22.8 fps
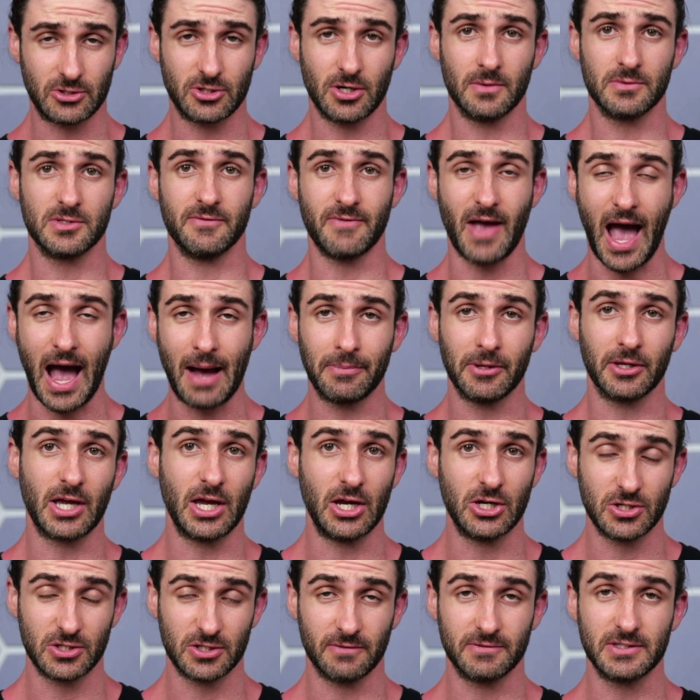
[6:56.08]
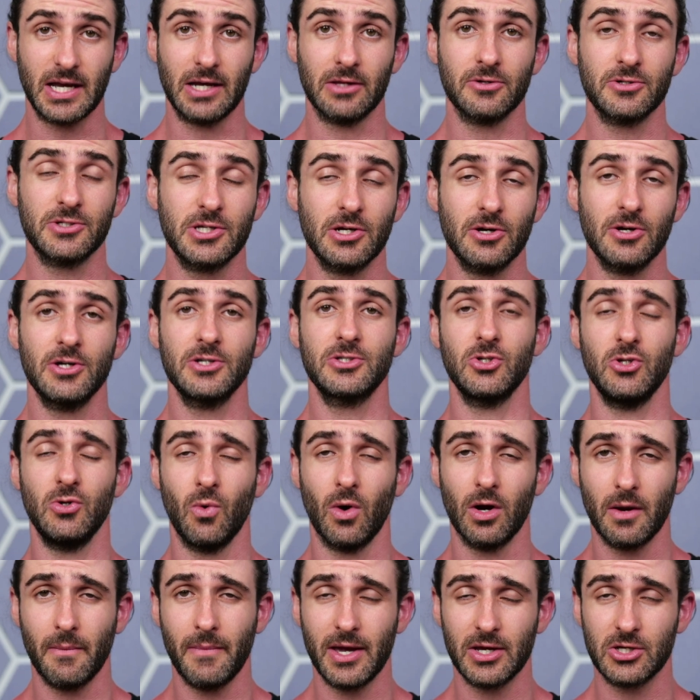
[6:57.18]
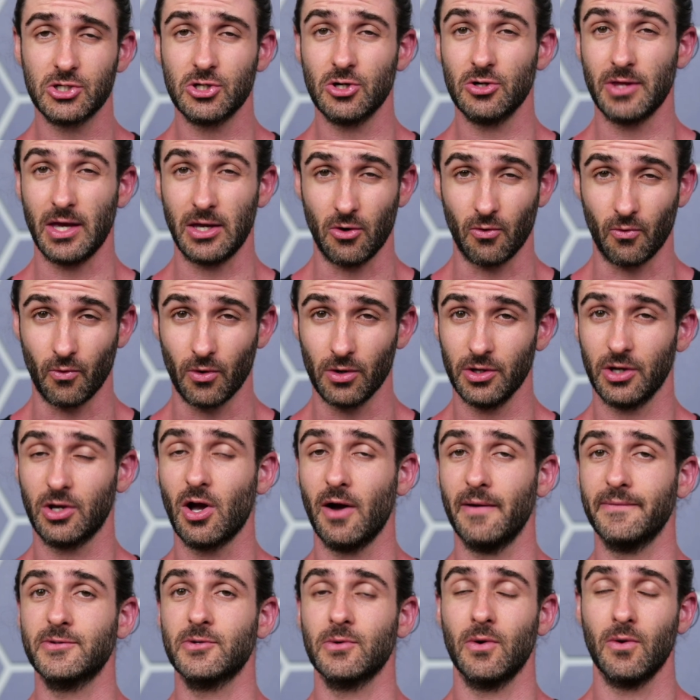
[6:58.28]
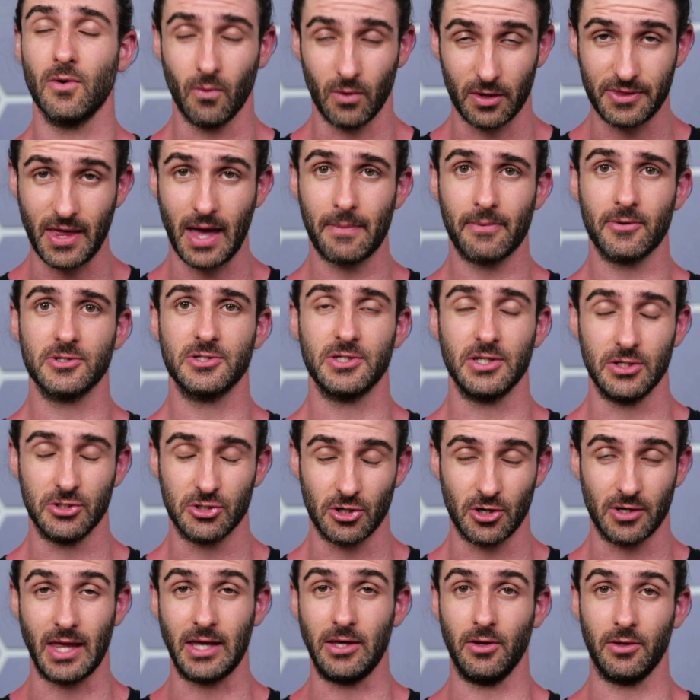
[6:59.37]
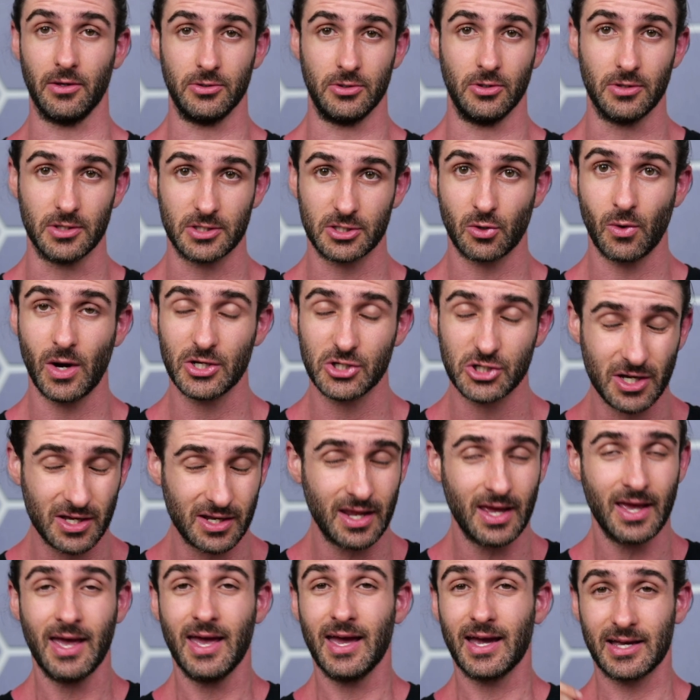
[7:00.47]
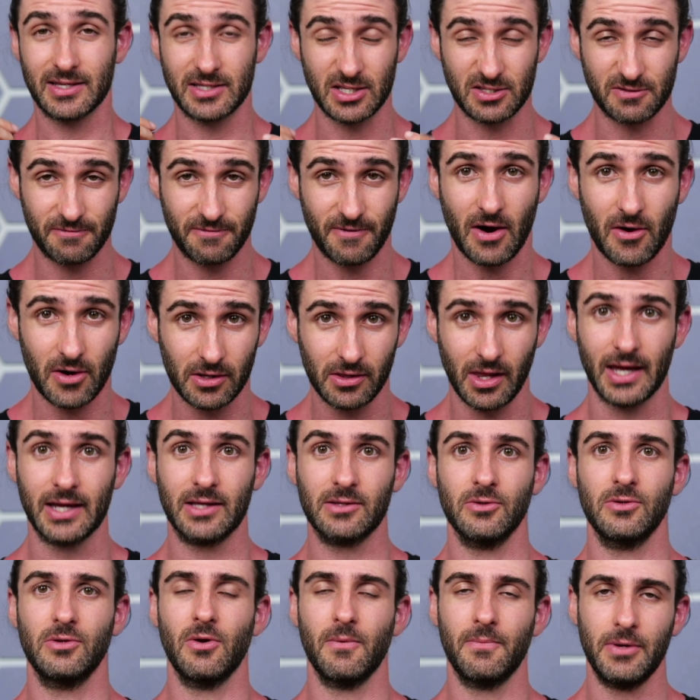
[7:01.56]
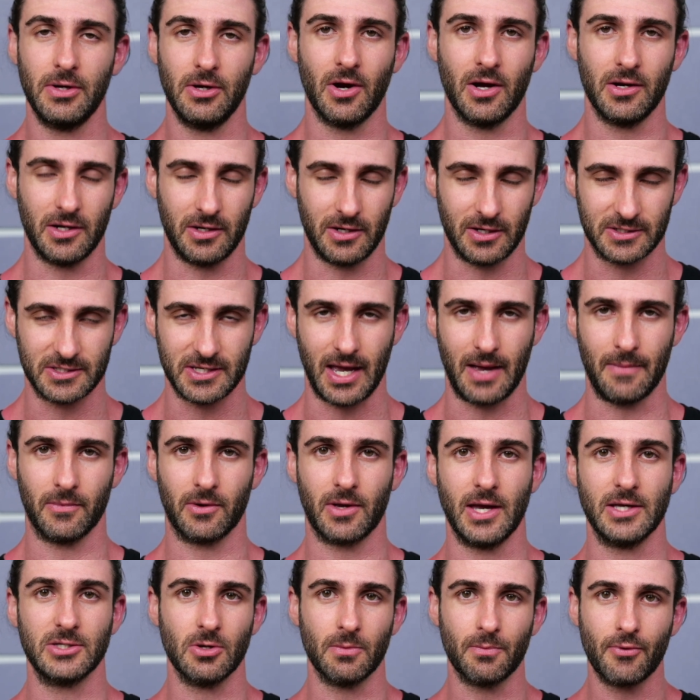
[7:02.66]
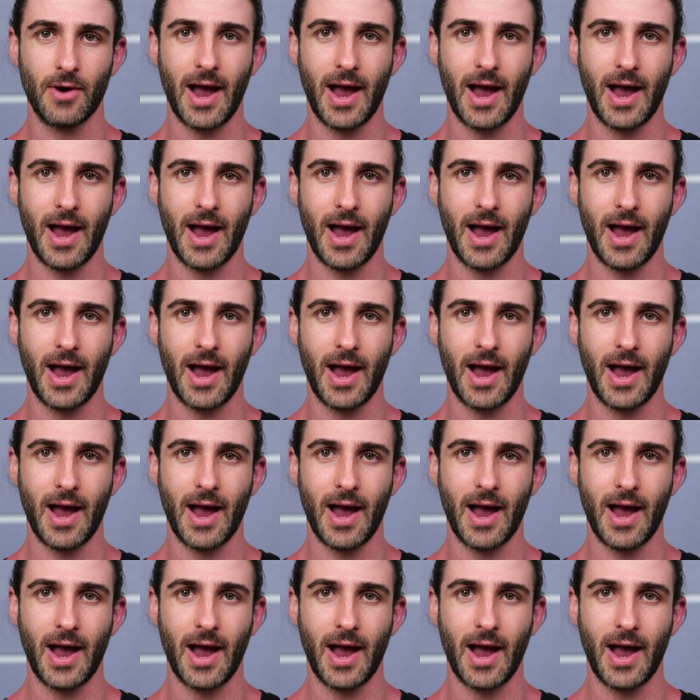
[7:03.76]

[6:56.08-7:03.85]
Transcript: in terms of applications of Taylor series, so you want to make sure that you're really comfortable with that procedure and that you can do this question because it's very likely to appear on an exam, okay? So